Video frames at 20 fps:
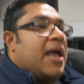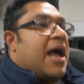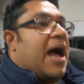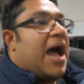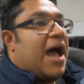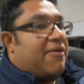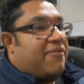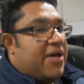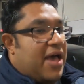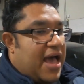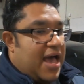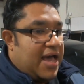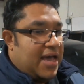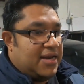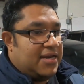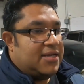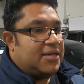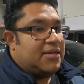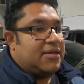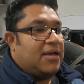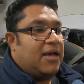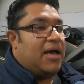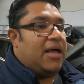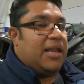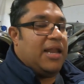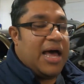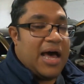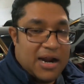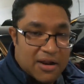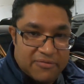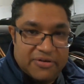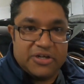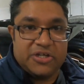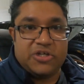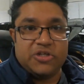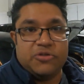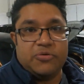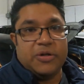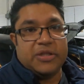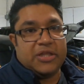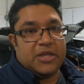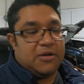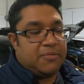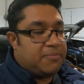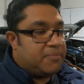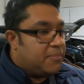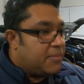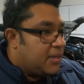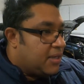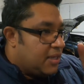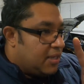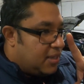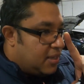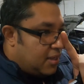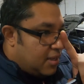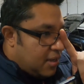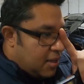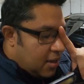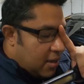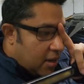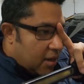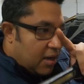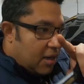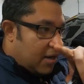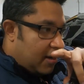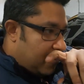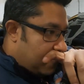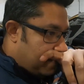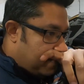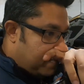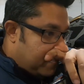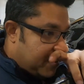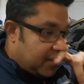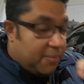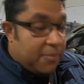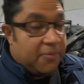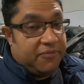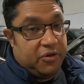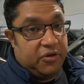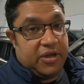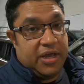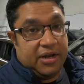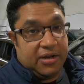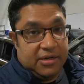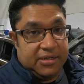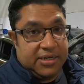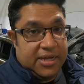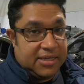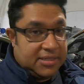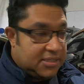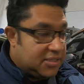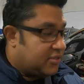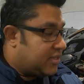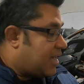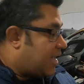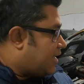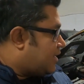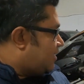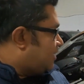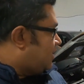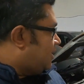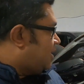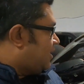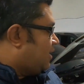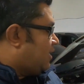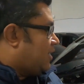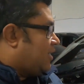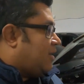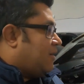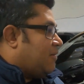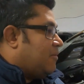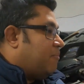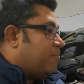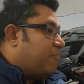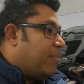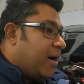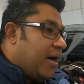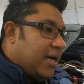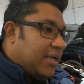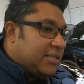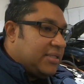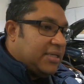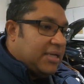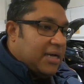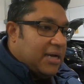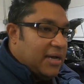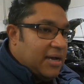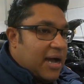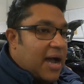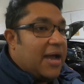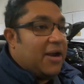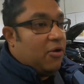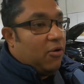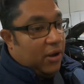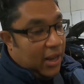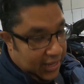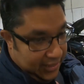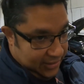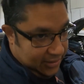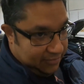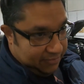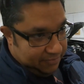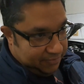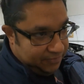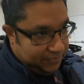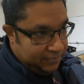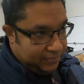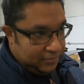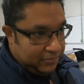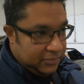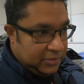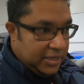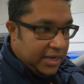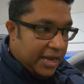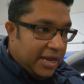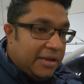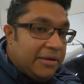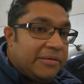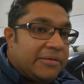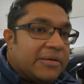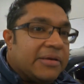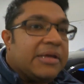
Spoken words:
I've had a lot of issues with them. Some of you can contest to that, but I don't like them, okay?